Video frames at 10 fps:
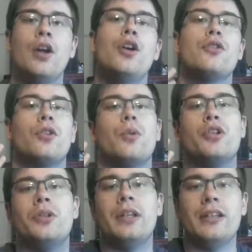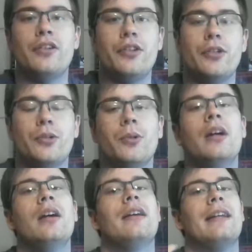So what you need to do,
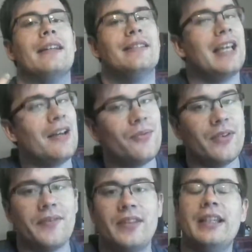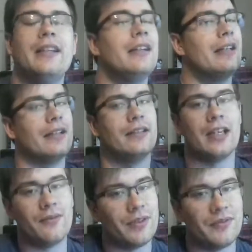get a 1050, get a
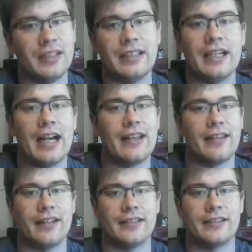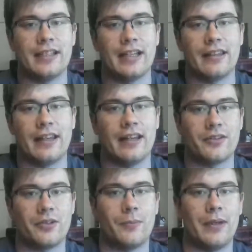1050 Ti that doesn't take that
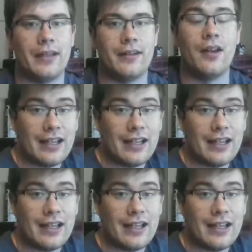extra pin.